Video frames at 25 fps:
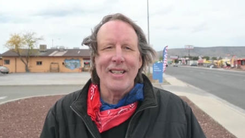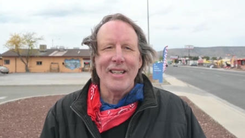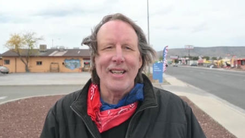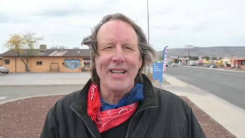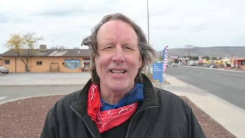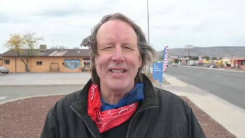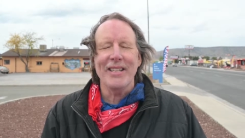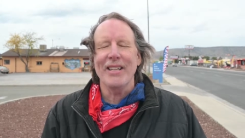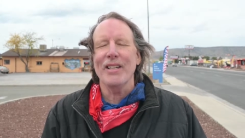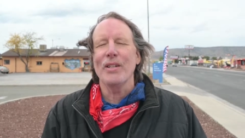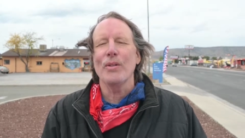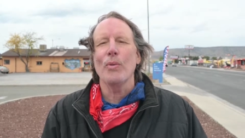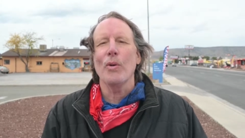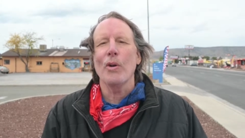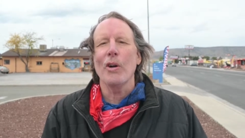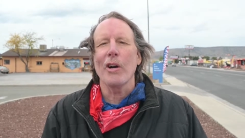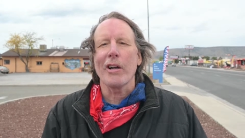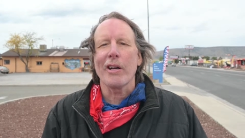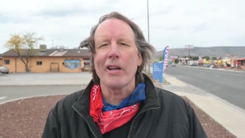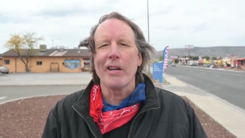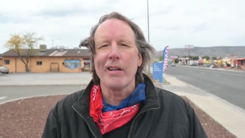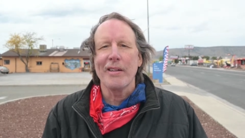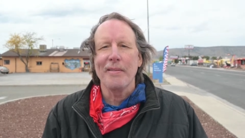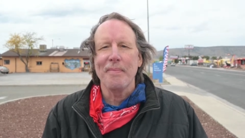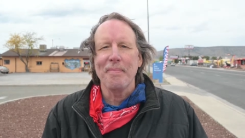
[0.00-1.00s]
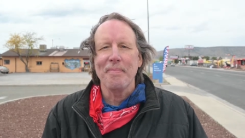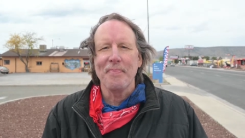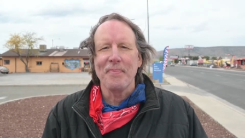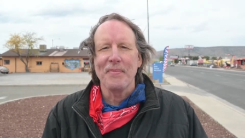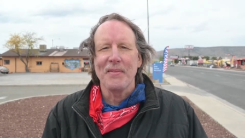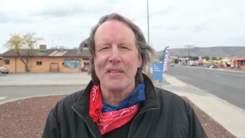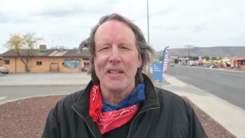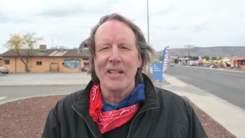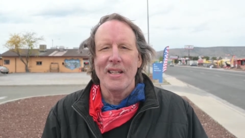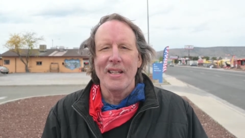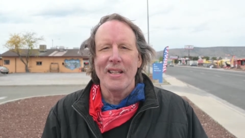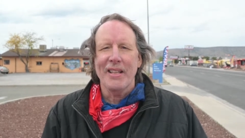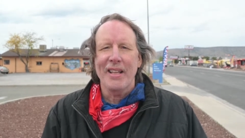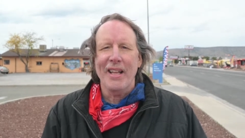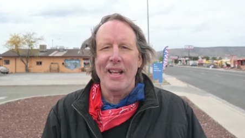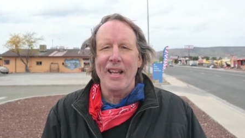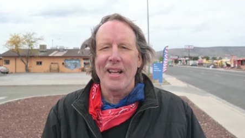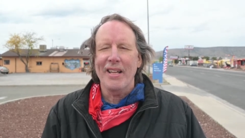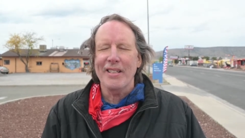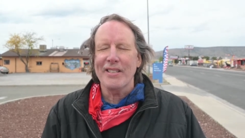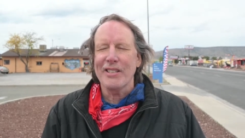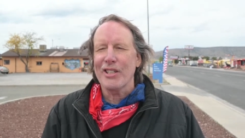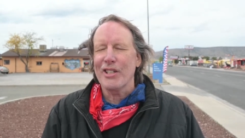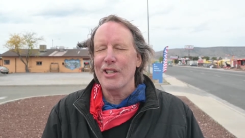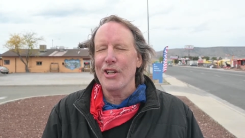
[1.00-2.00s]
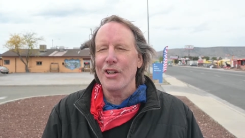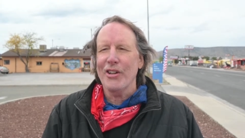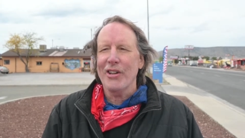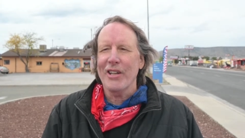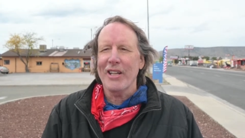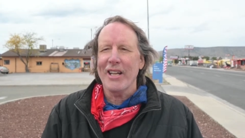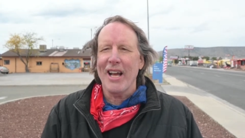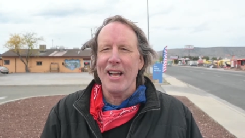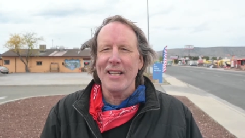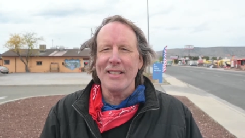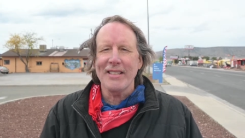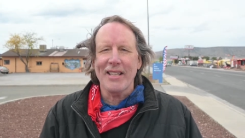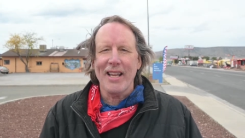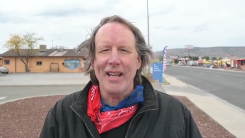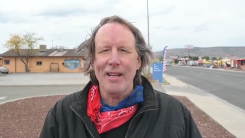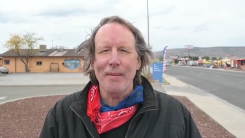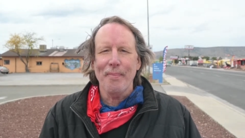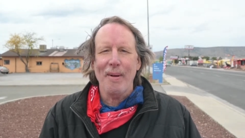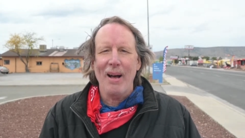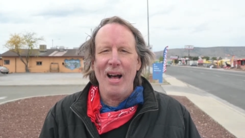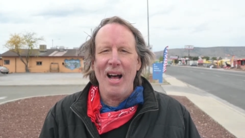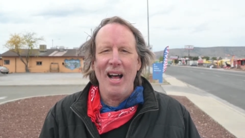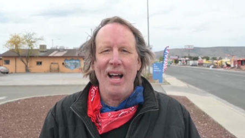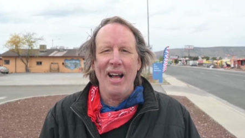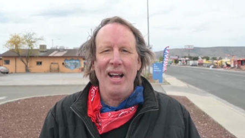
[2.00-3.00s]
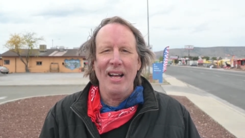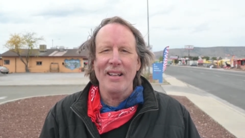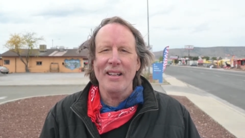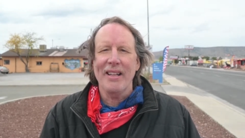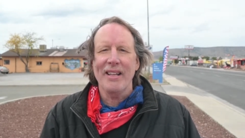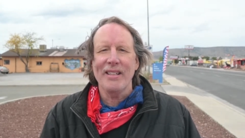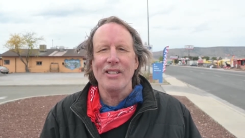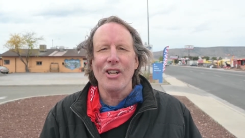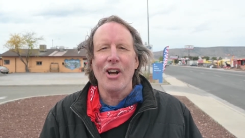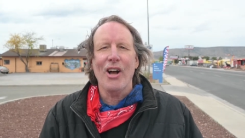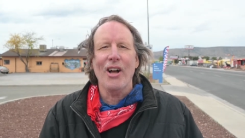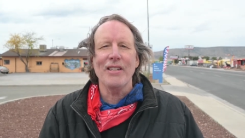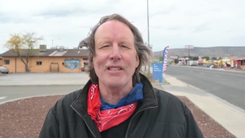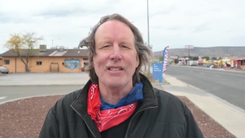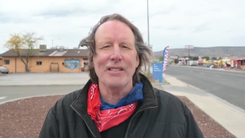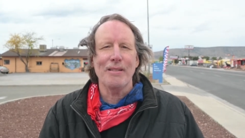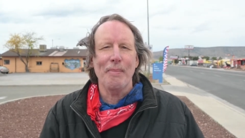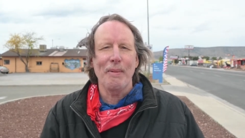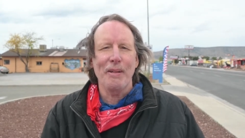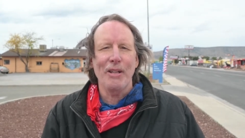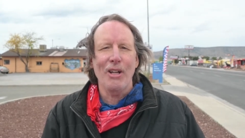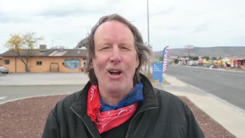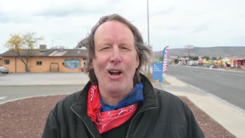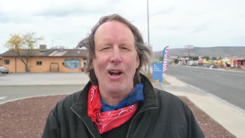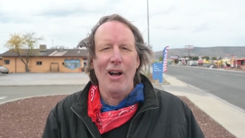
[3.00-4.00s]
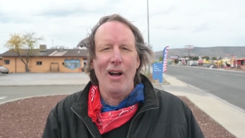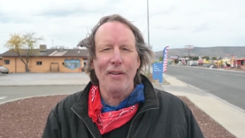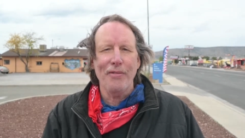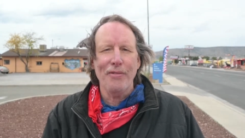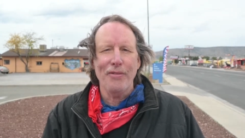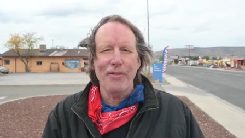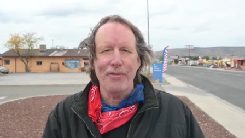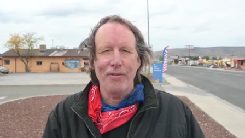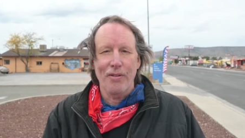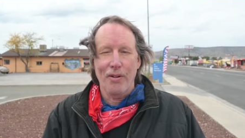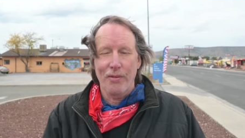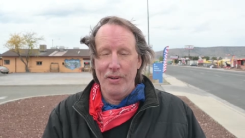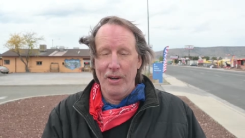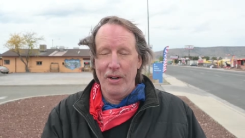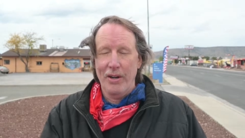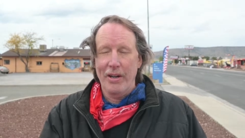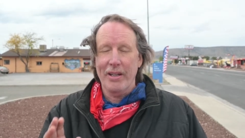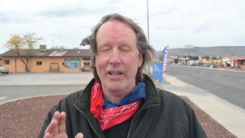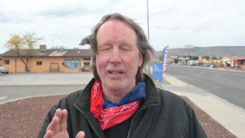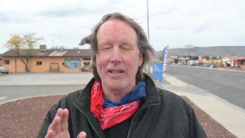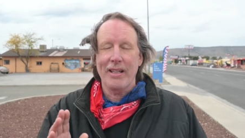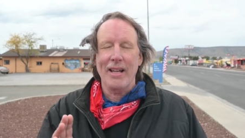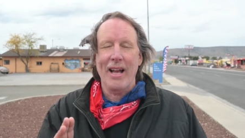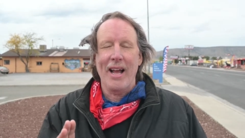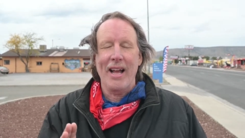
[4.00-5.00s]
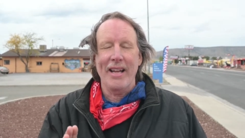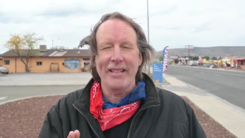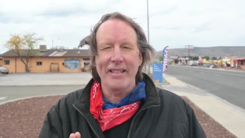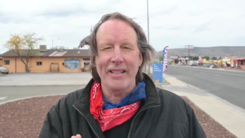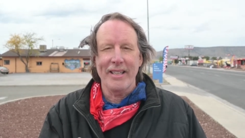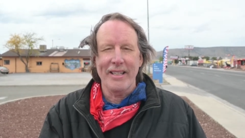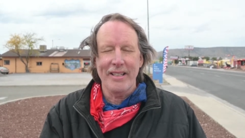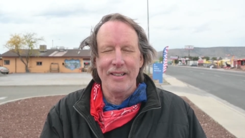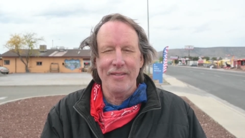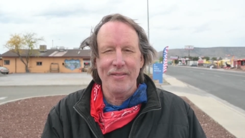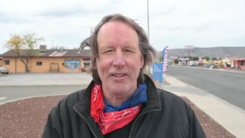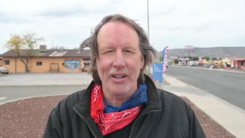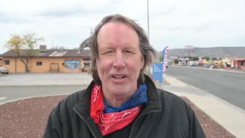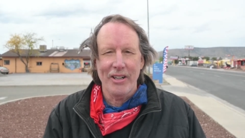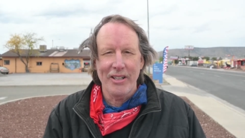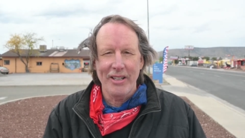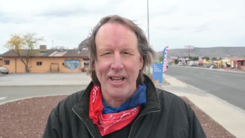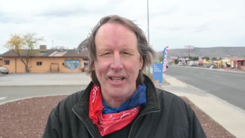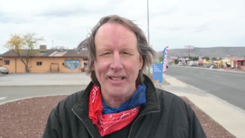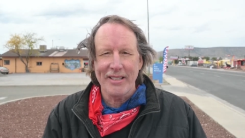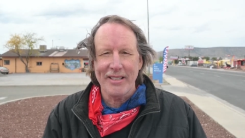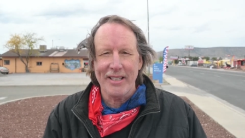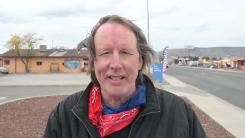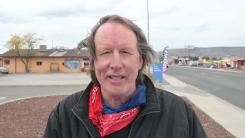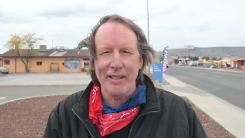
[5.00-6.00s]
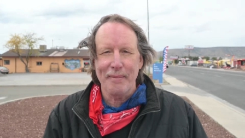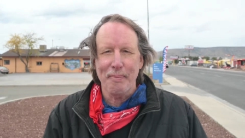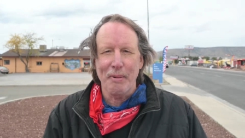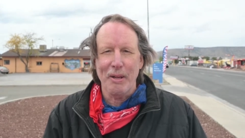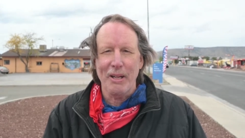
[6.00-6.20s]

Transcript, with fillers: it didn't work. The security guys came by, they tossed me off very kindly, very nicely,